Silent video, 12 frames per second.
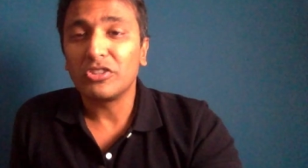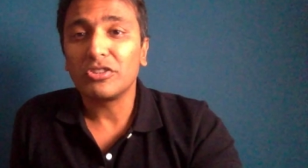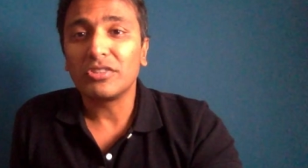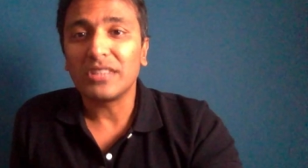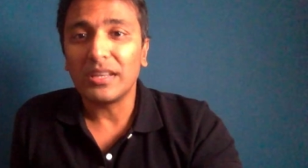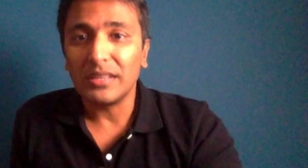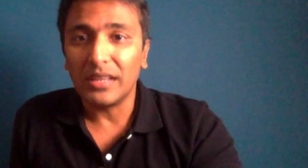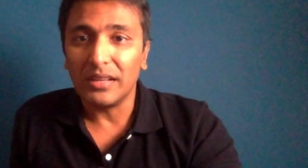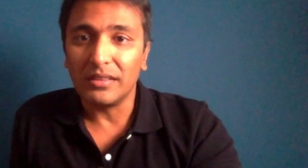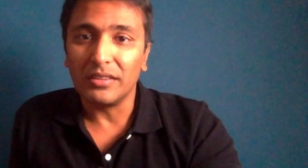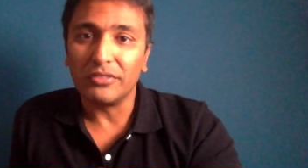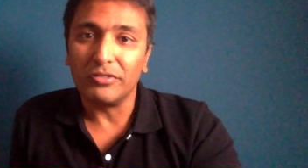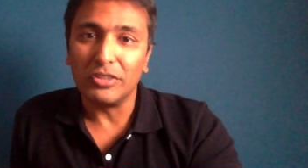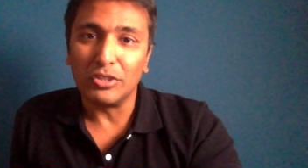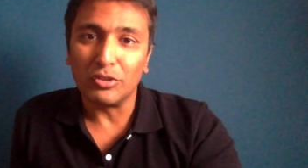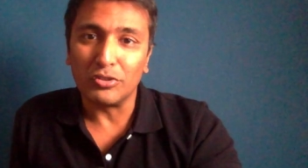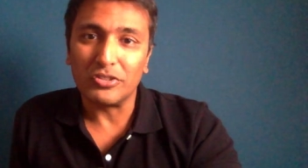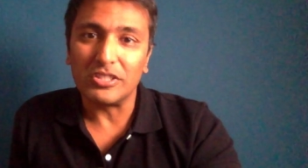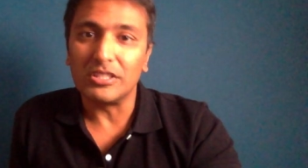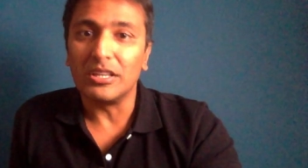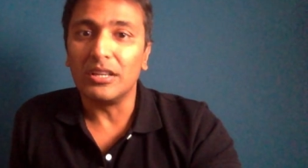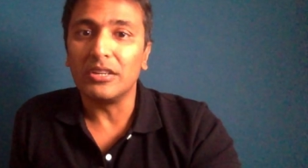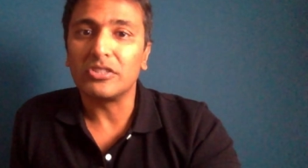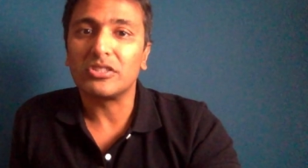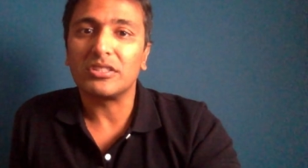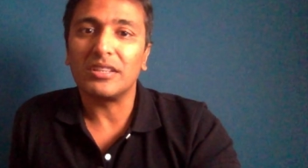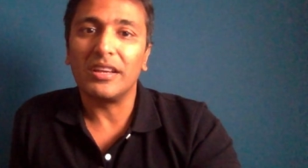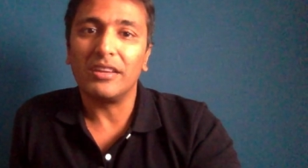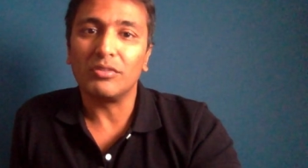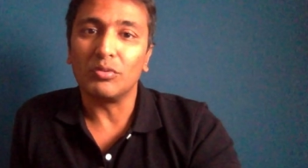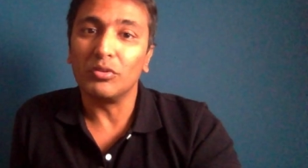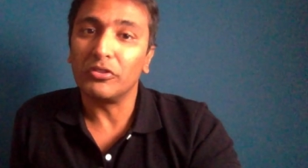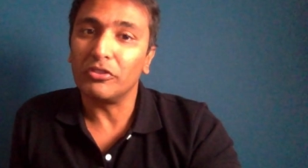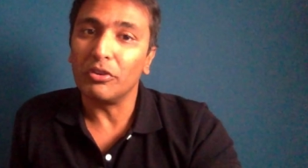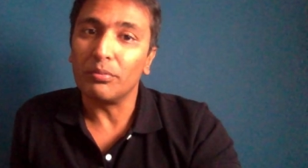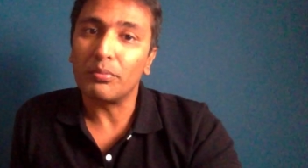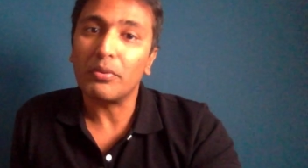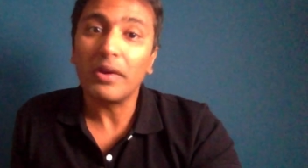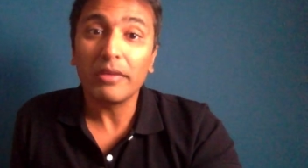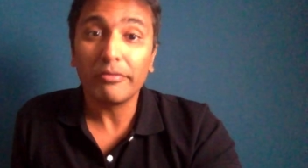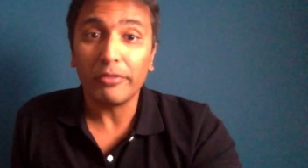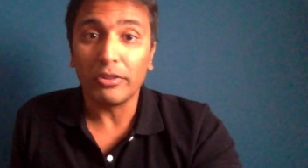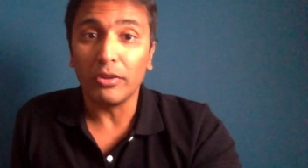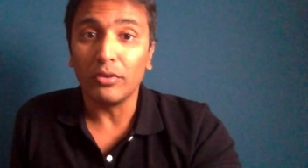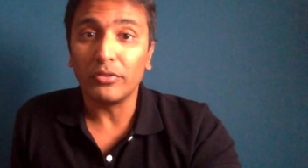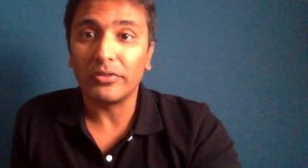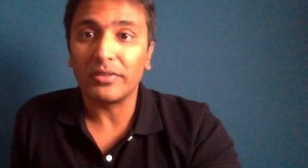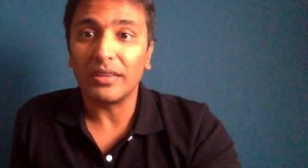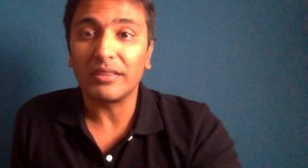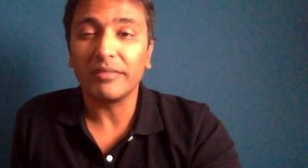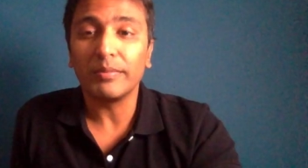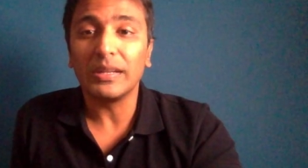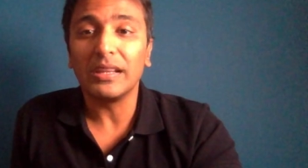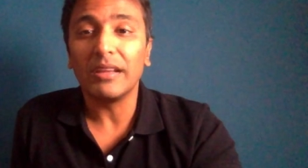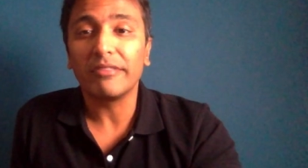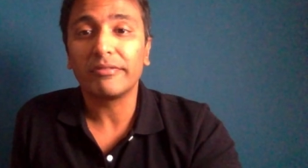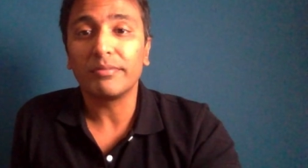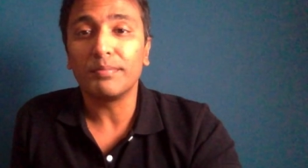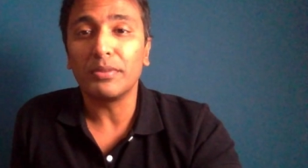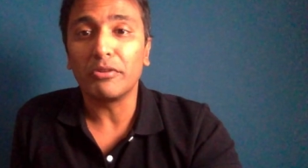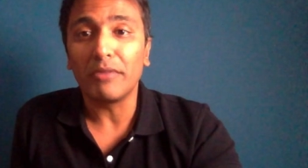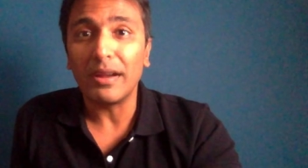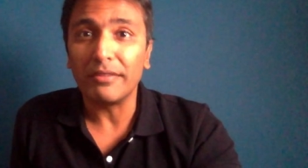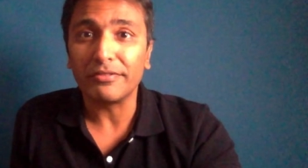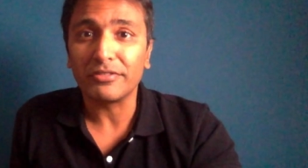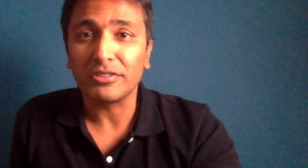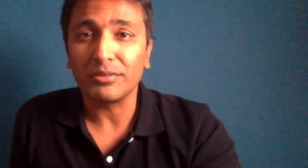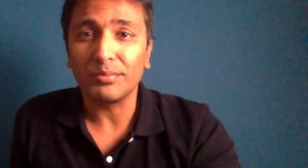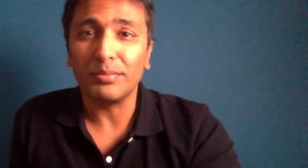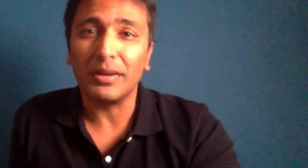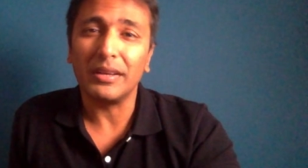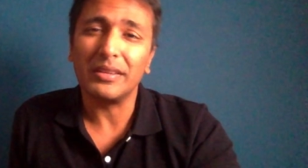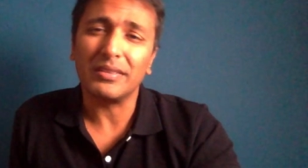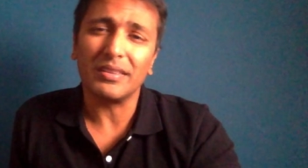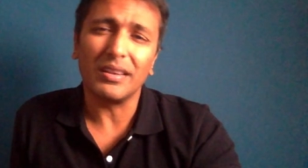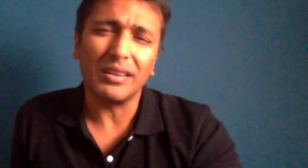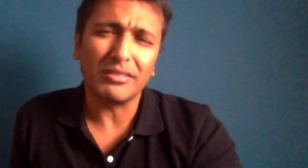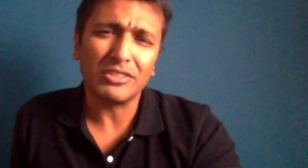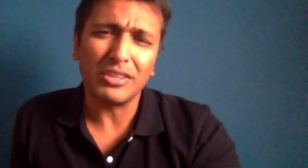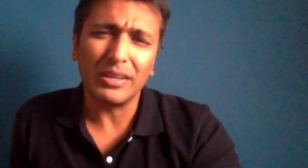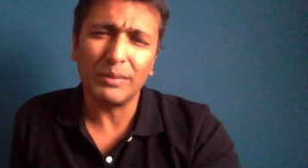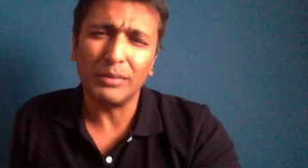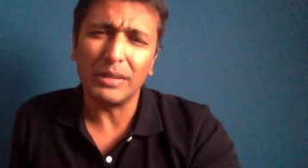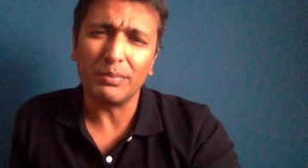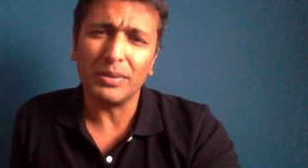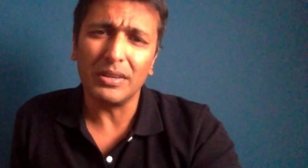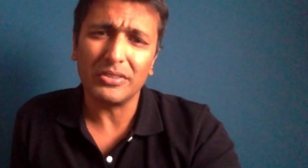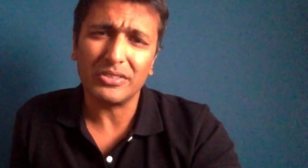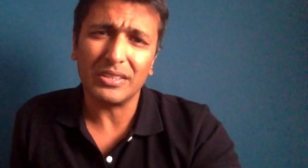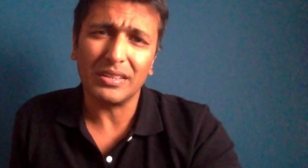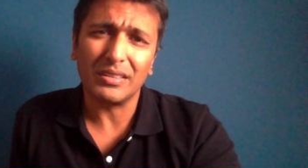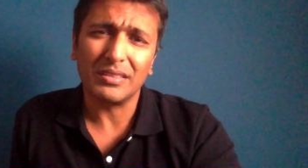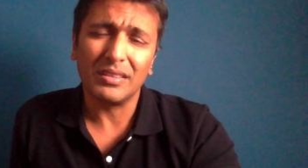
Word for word: to dedicate this video to Sidharth and also pray for those that have been left bereft by his untimely passing,